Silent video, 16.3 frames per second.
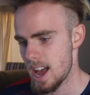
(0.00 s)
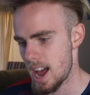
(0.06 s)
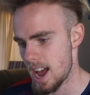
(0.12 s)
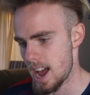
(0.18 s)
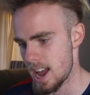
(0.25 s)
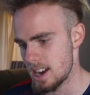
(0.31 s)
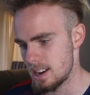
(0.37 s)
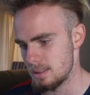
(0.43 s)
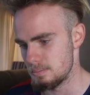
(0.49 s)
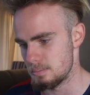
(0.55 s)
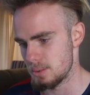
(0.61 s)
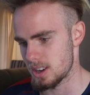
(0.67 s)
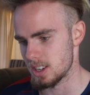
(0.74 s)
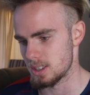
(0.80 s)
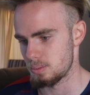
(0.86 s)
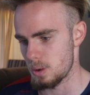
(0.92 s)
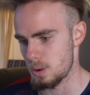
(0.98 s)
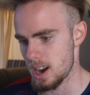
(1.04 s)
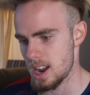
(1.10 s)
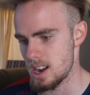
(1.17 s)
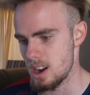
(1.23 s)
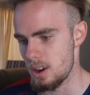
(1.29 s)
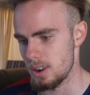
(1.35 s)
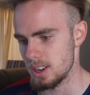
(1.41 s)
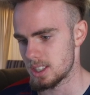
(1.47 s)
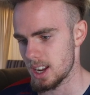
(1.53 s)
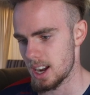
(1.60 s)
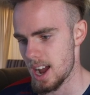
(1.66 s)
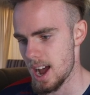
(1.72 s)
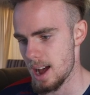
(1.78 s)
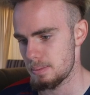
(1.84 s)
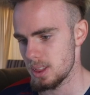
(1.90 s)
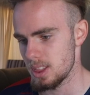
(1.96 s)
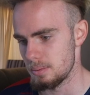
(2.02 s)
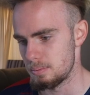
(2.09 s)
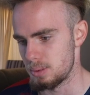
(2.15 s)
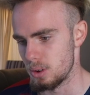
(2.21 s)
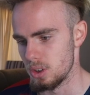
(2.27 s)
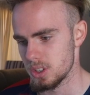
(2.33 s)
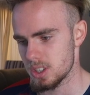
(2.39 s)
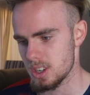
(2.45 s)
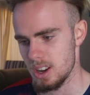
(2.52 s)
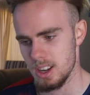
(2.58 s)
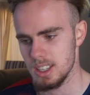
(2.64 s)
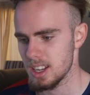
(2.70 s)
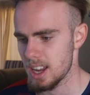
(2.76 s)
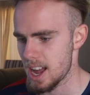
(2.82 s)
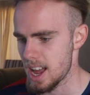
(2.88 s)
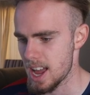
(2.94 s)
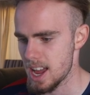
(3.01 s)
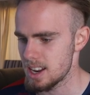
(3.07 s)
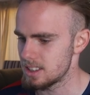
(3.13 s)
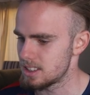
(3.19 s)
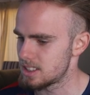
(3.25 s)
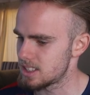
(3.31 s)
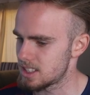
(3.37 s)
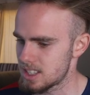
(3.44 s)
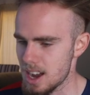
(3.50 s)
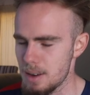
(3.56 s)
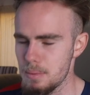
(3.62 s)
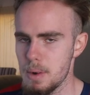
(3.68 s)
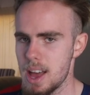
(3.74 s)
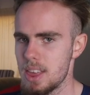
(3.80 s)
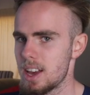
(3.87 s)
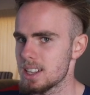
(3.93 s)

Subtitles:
And because what I know is going to happen, the ball's going to get headed somewhere.